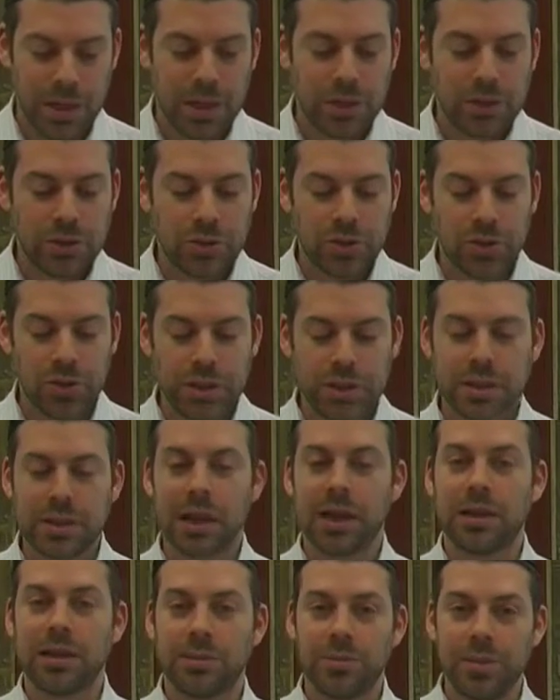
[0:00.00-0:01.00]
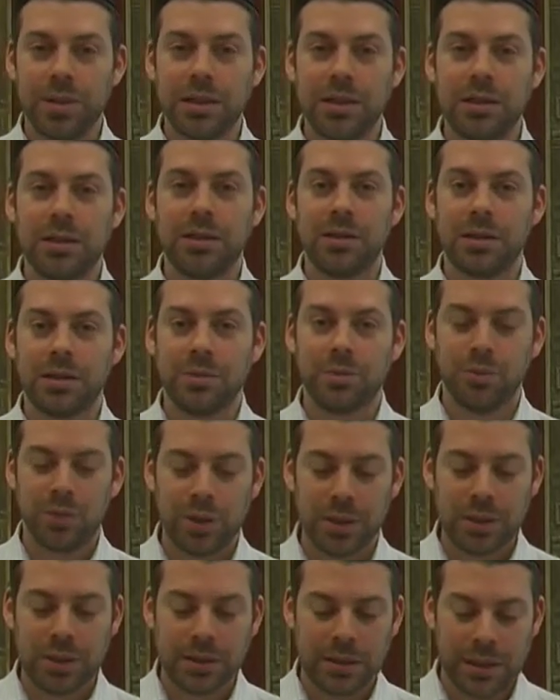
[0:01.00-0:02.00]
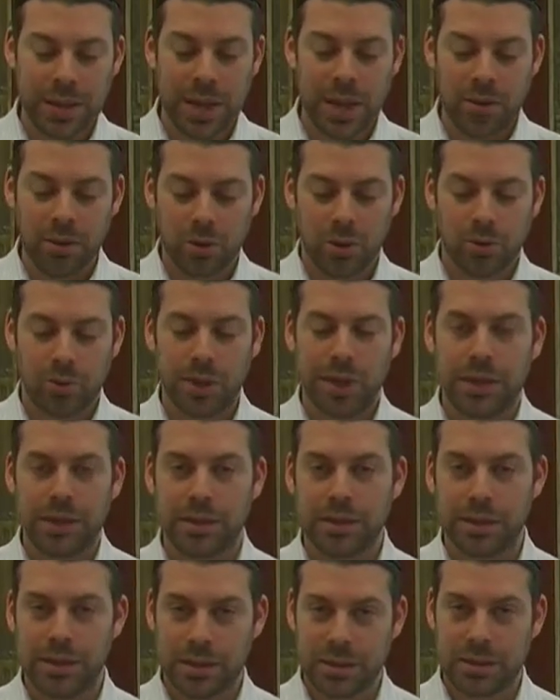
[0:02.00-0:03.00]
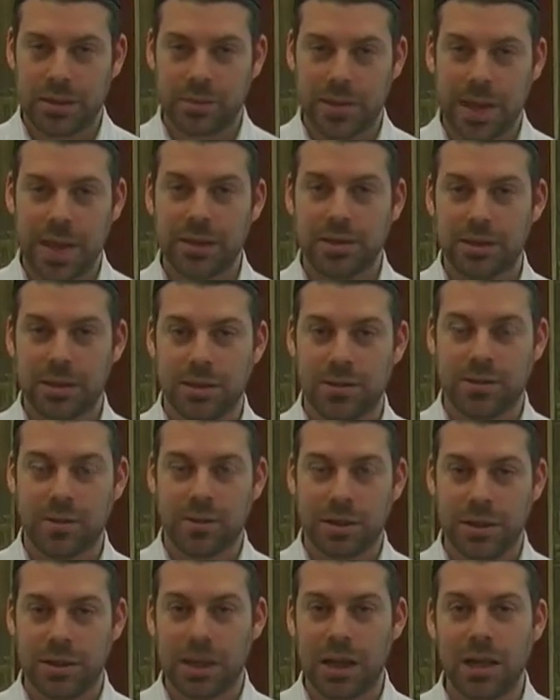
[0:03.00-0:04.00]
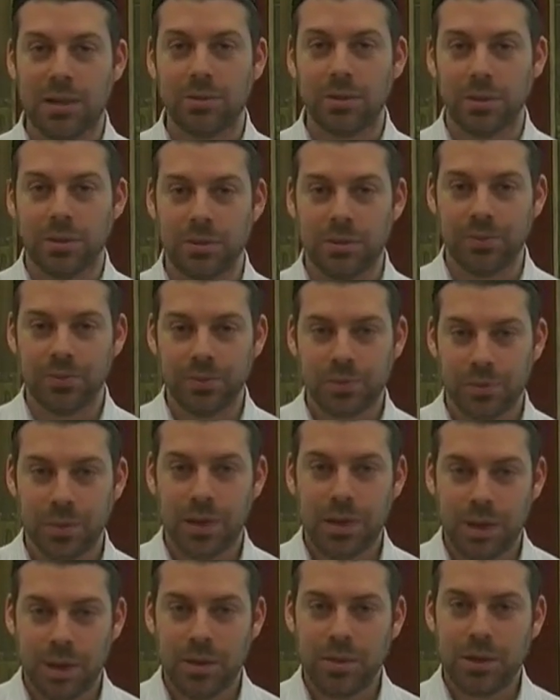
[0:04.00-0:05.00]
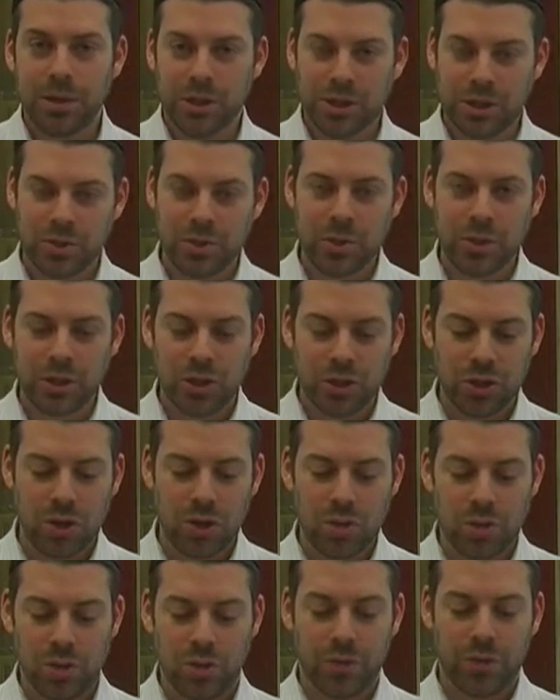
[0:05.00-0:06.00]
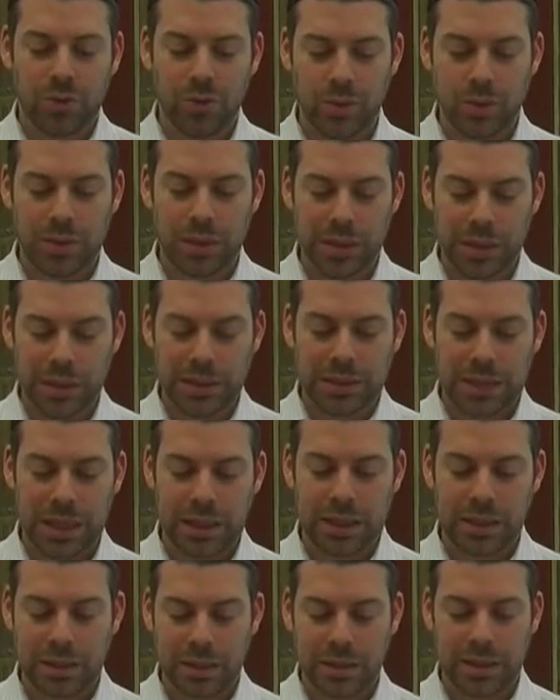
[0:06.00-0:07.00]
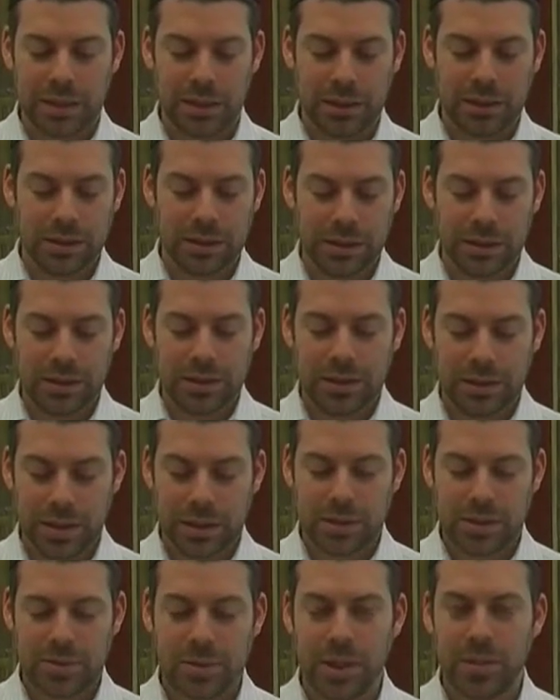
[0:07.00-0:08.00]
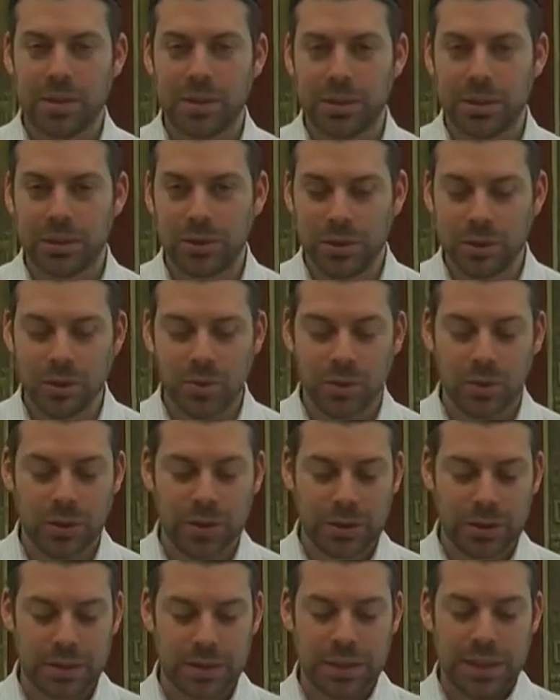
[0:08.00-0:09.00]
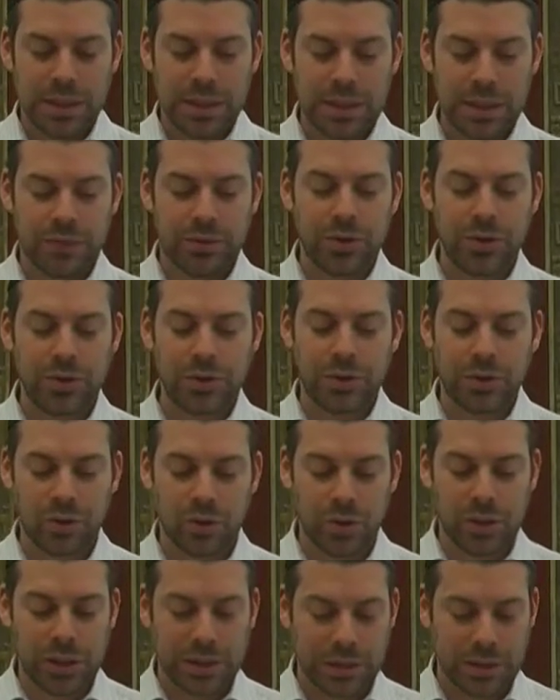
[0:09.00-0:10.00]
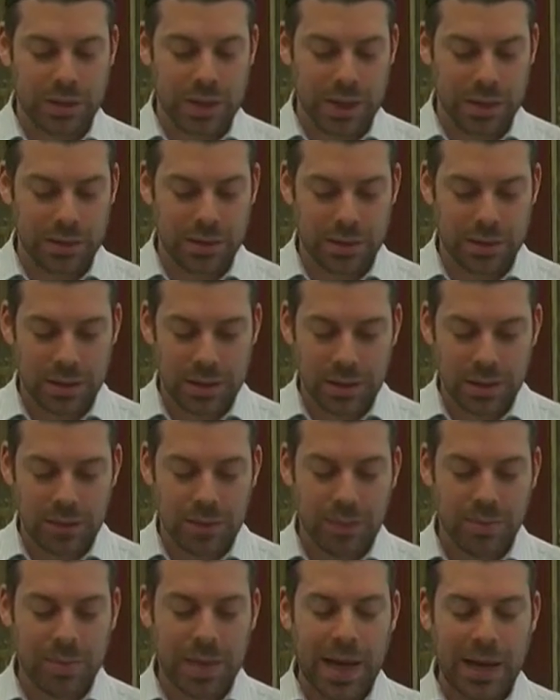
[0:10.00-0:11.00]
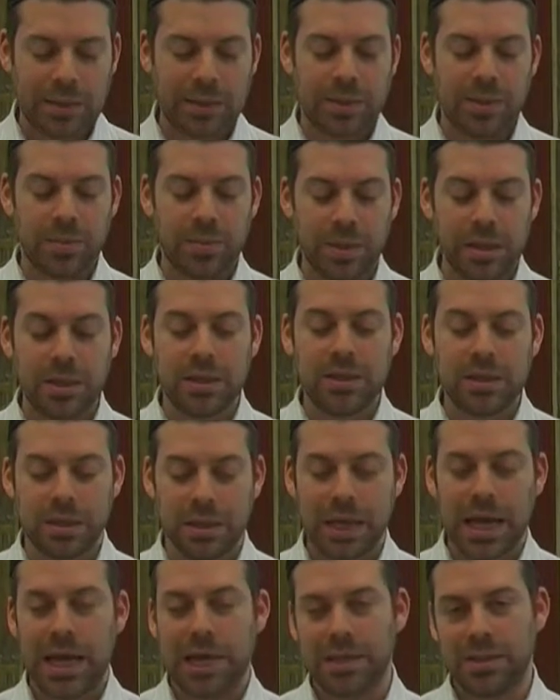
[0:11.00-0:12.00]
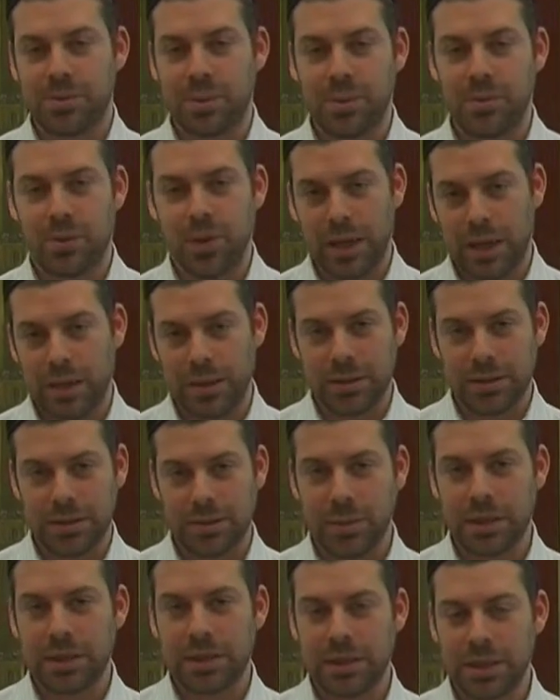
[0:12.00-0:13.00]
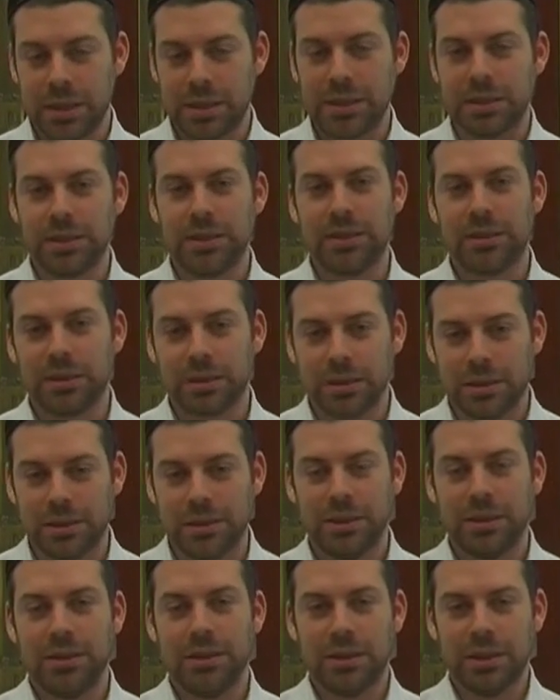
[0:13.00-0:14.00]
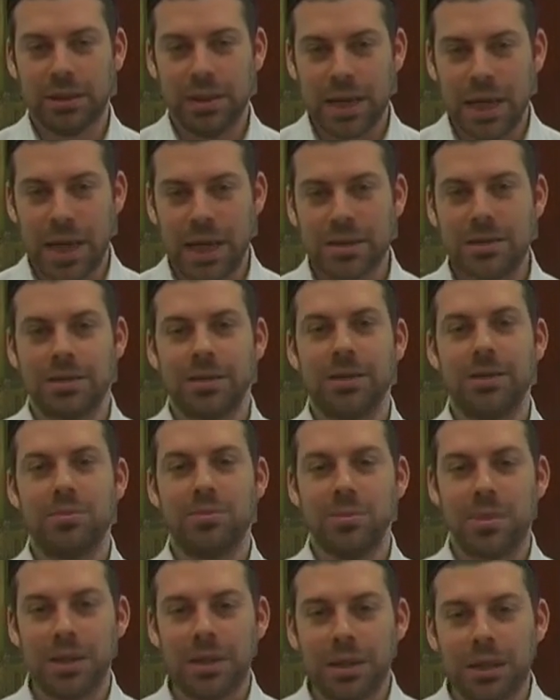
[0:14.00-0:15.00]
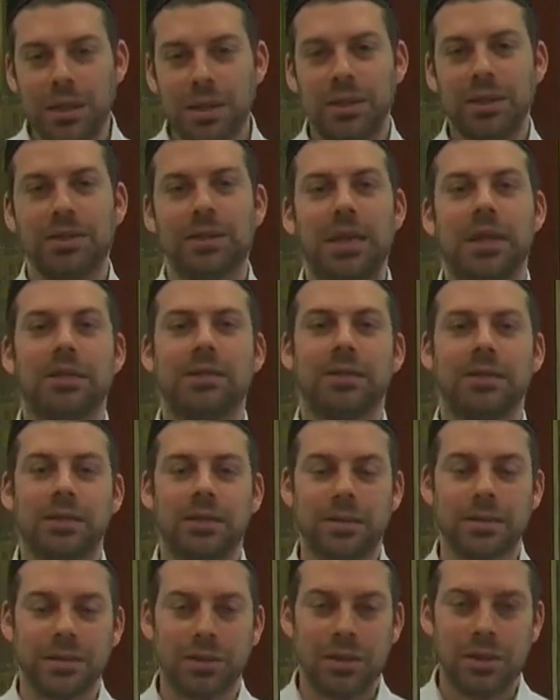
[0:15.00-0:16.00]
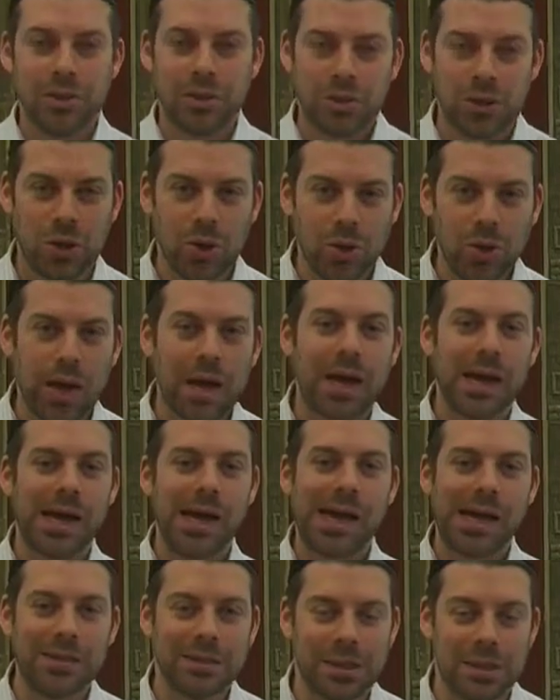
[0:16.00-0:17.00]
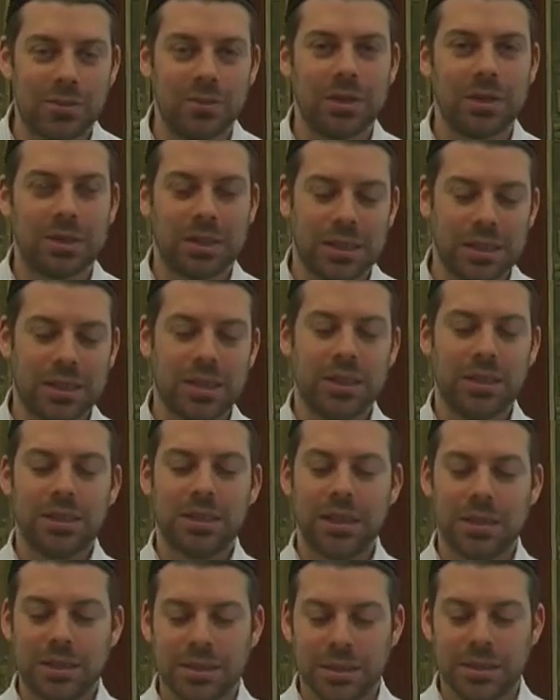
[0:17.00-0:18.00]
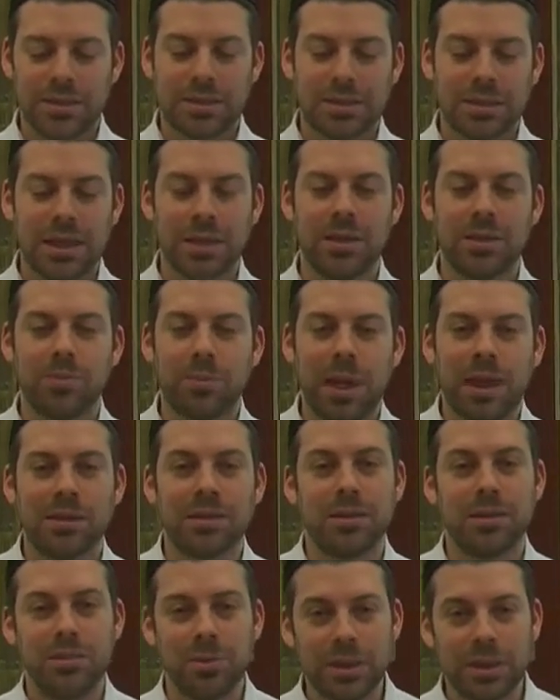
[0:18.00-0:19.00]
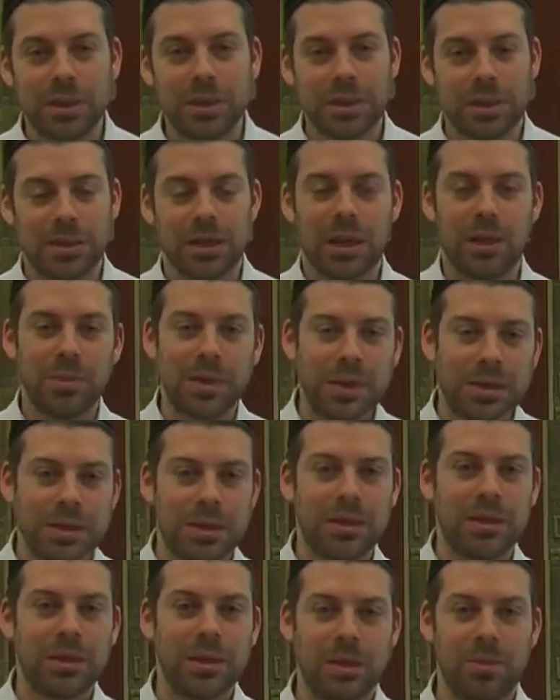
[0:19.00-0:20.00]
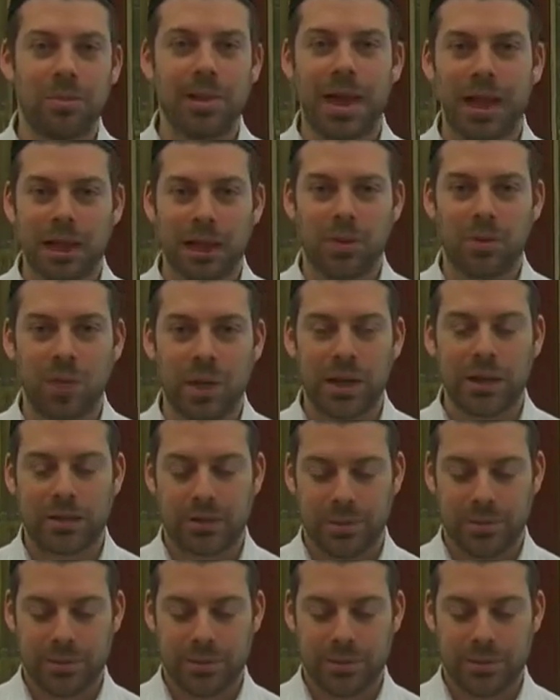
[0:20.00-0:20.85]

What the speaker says: So the encyclopedia brings down already this passage from the Talmud. But I just want to show you a few things that's maybe a little humorous. First of all, it says, the possibility has been raised, meaning they're still not admitting that the Torah has everything. They still say the possibility. I mean, it's in there, black and white.